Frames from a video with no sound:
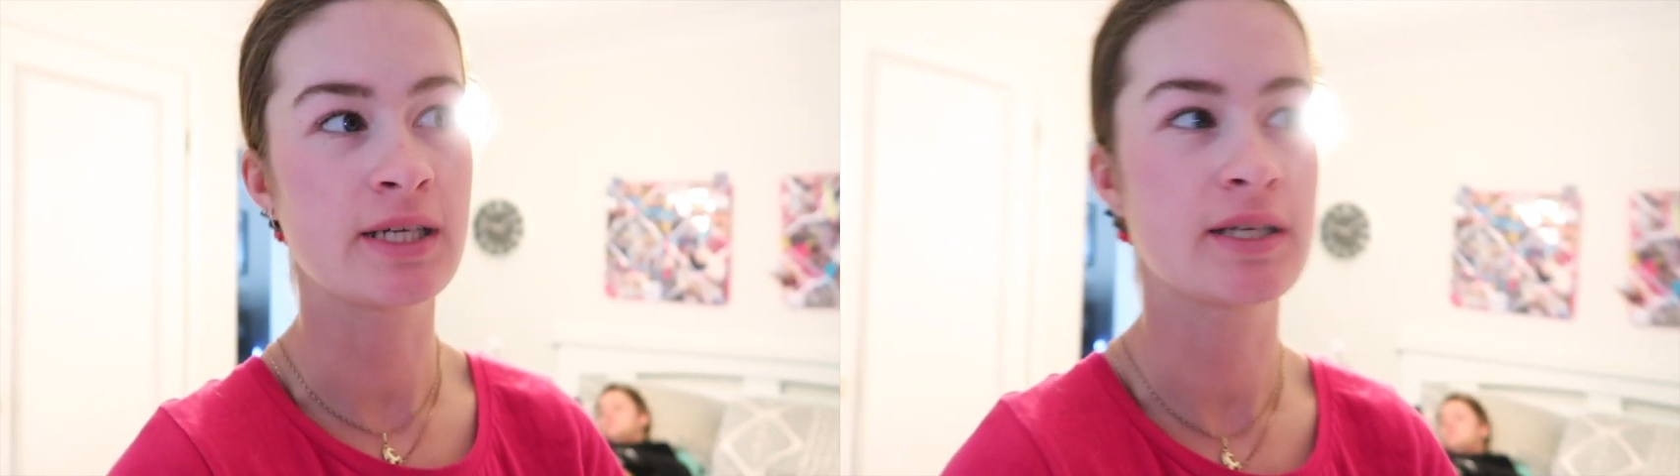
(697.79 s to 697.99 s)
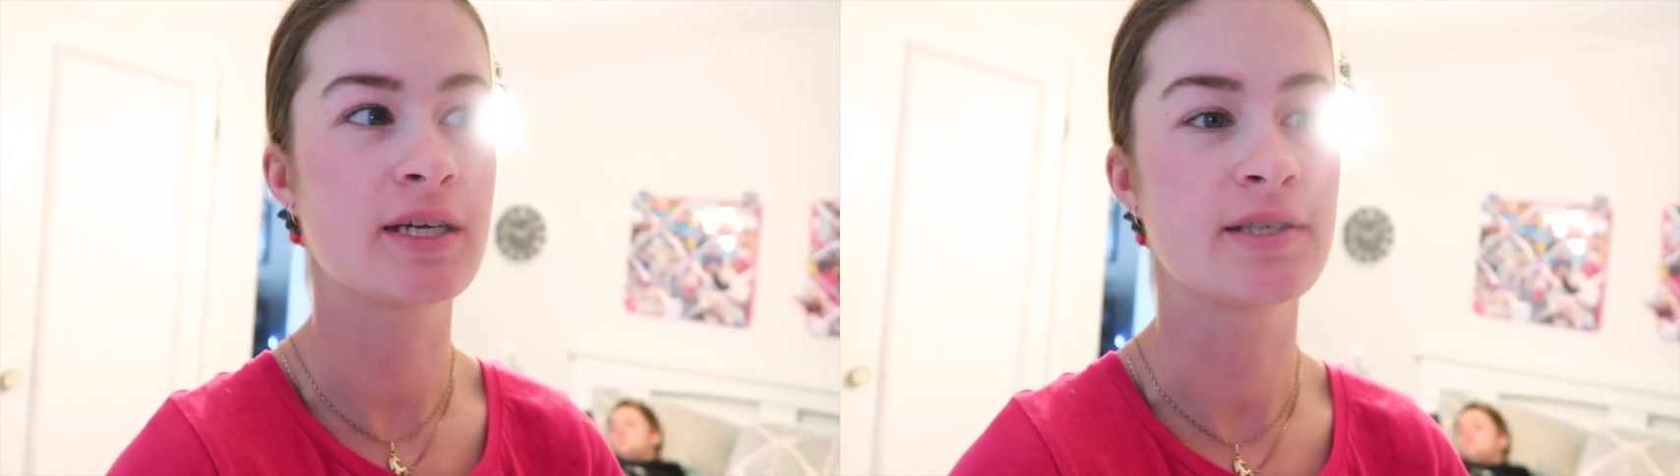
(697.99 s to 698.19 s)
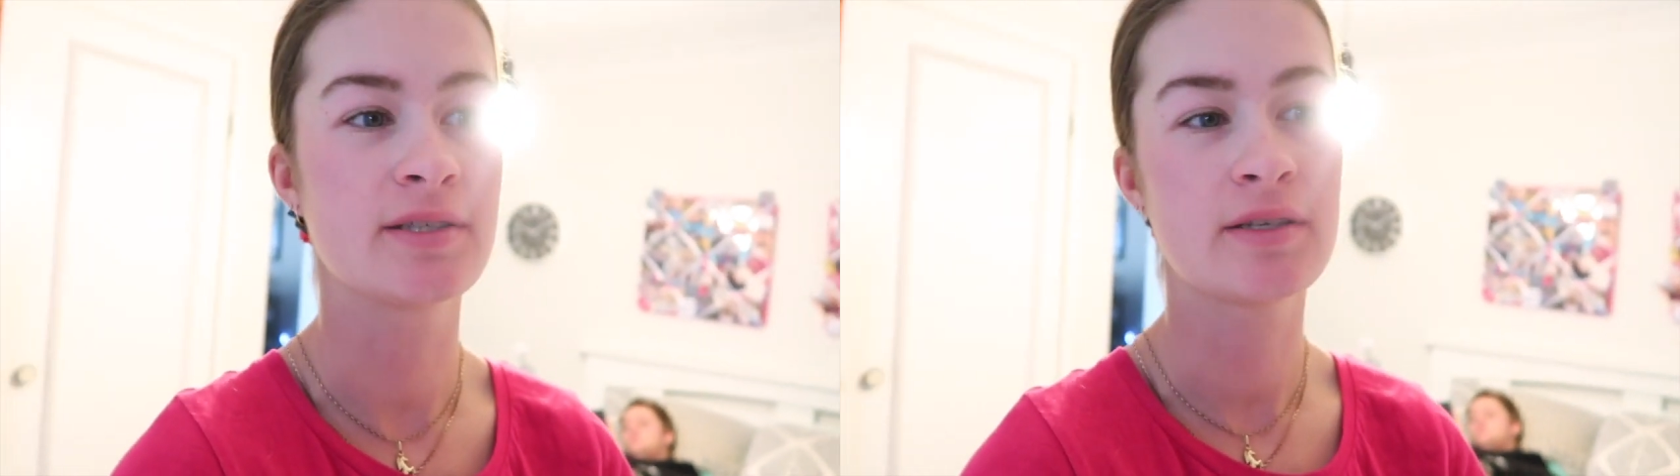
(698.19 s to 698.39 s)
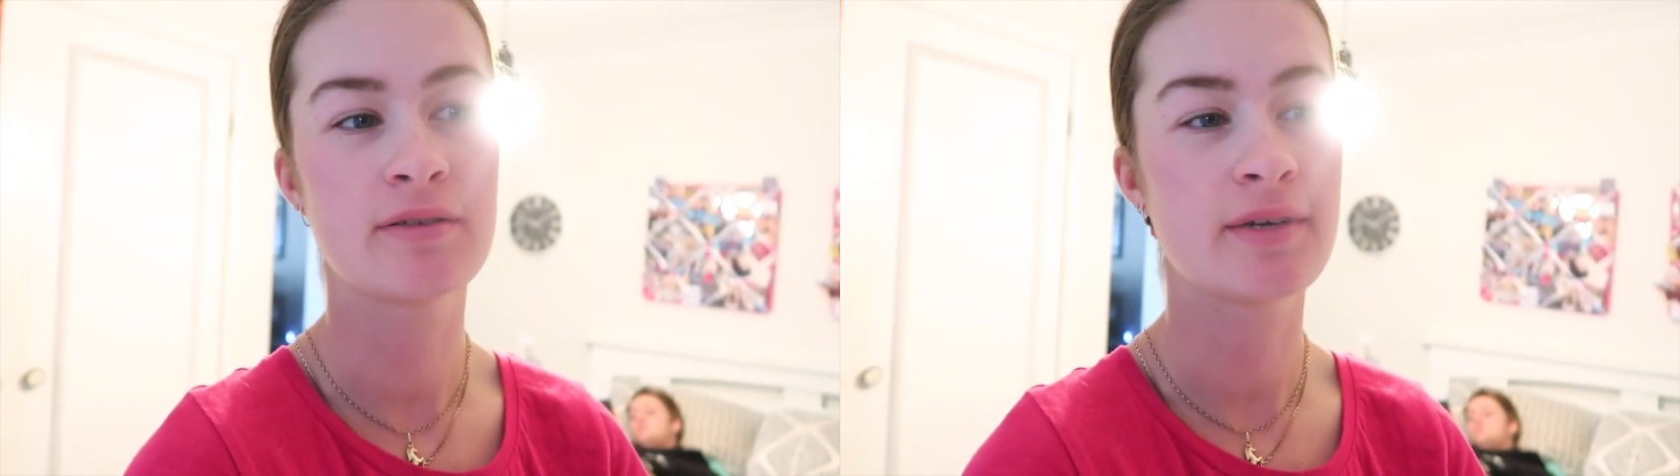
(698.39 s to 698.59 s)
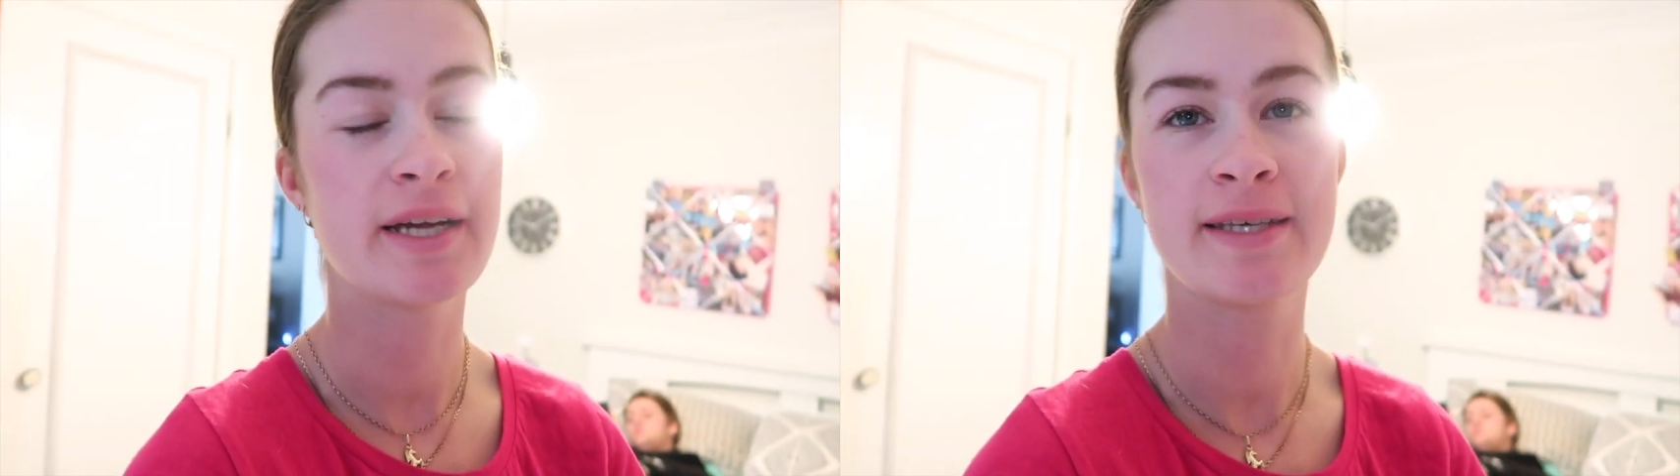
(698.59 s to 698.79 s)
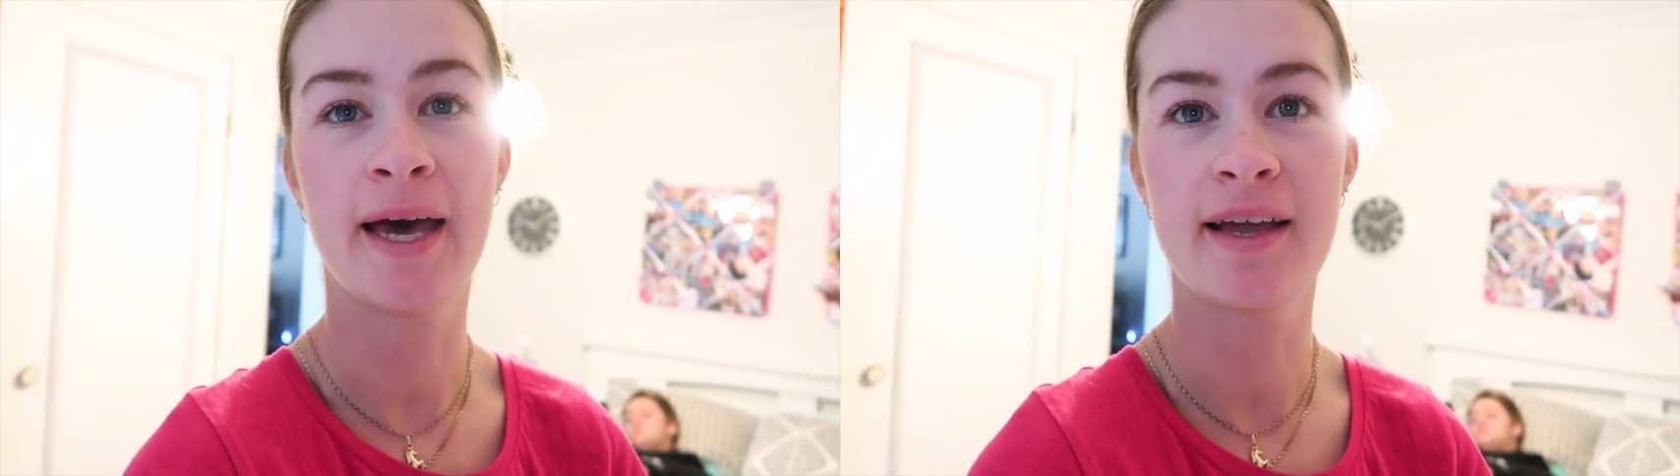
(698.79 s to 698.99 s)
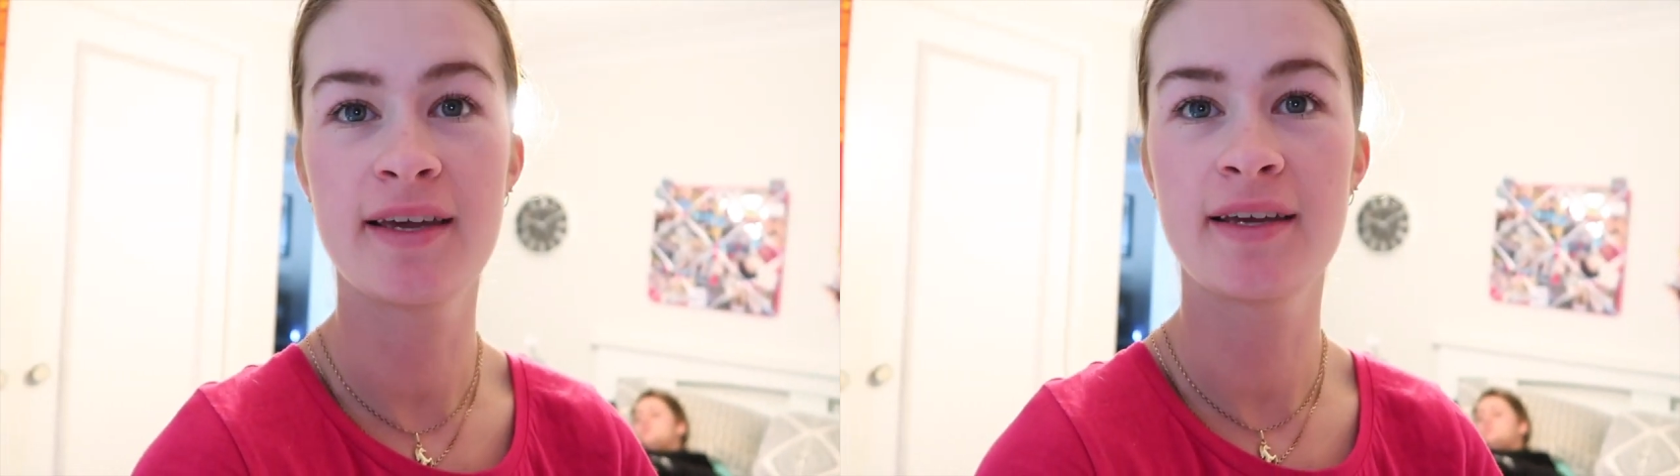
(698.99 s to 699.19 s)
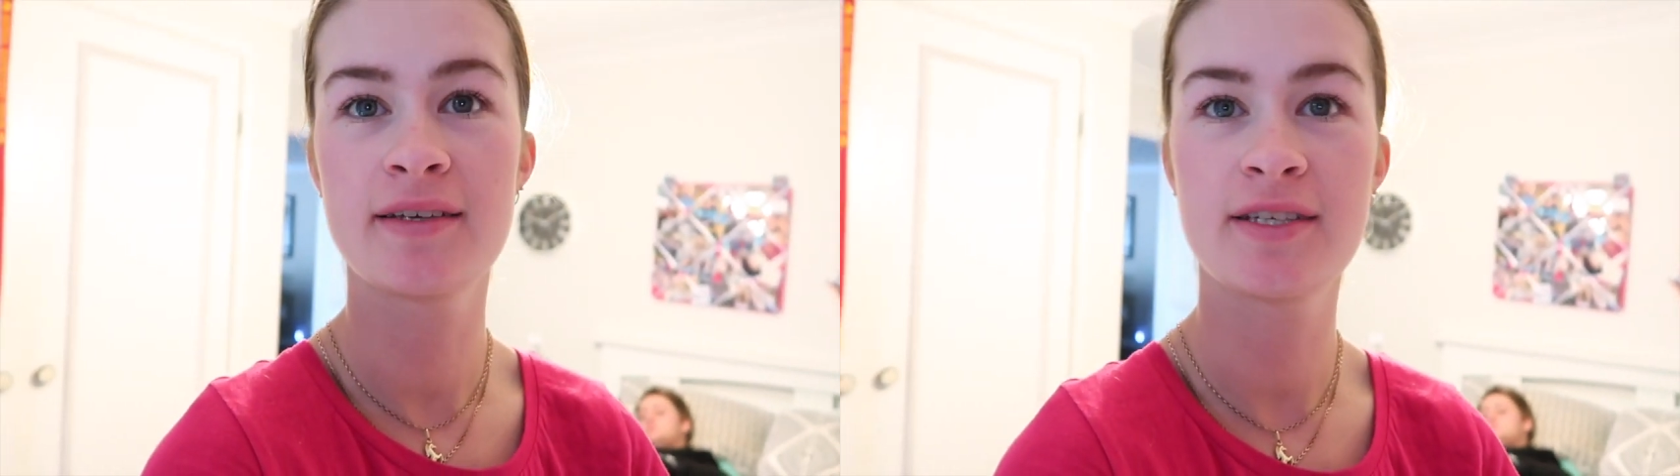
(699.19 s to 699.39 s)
that it's hacking.